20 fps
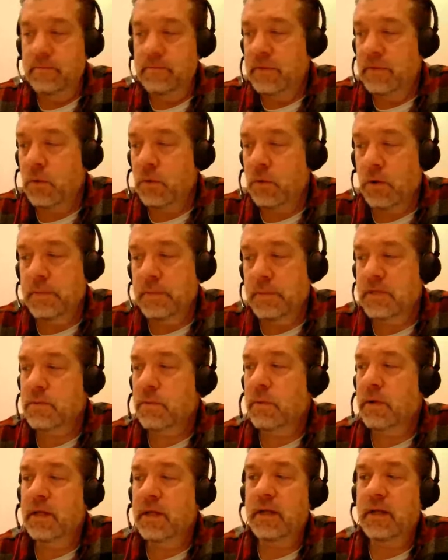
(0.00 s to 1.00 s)
the Orbis,
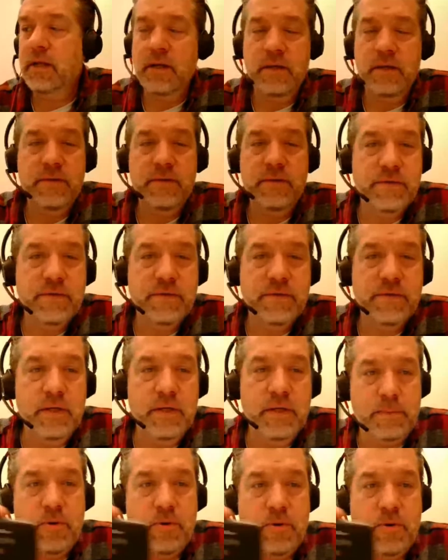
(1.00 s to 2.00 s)
what it is,
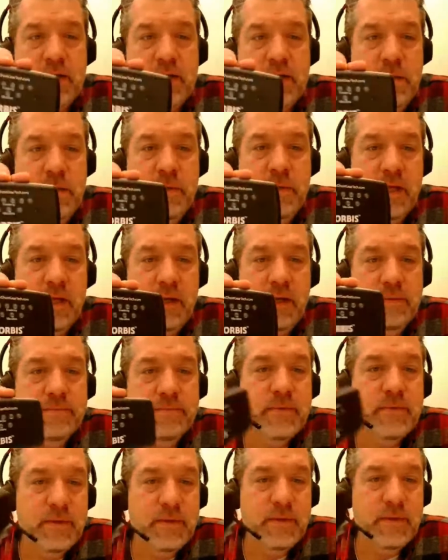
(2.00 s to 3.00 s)
it's a proximity
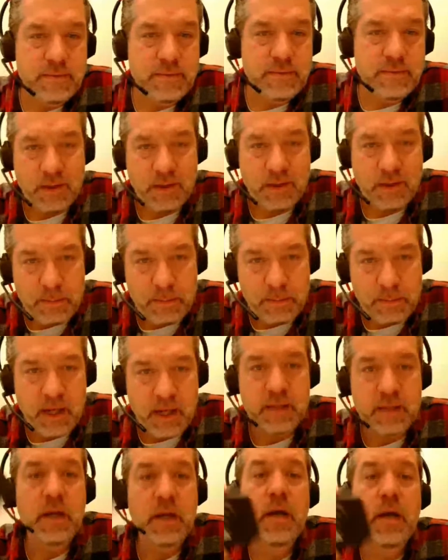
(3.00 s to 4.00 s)
like a REM
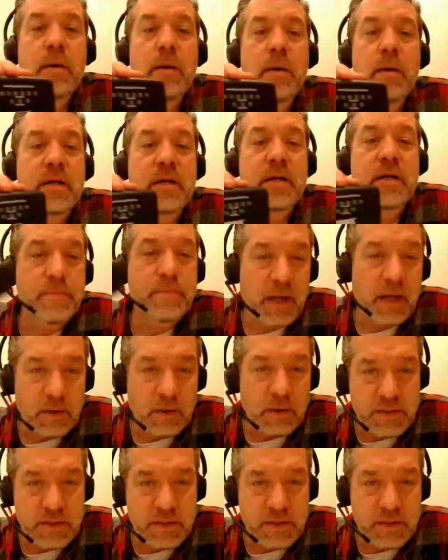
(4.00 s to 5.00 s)
pod, but it's my
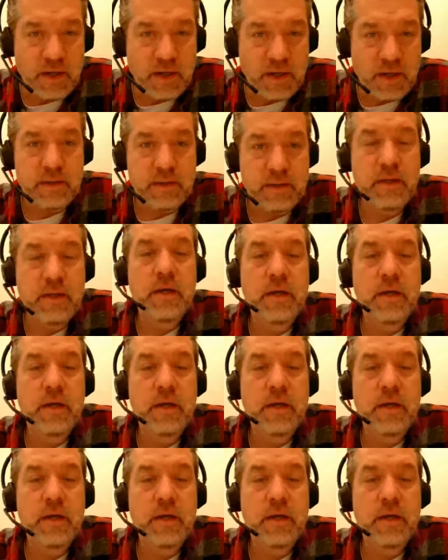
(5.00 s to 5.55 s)
own design.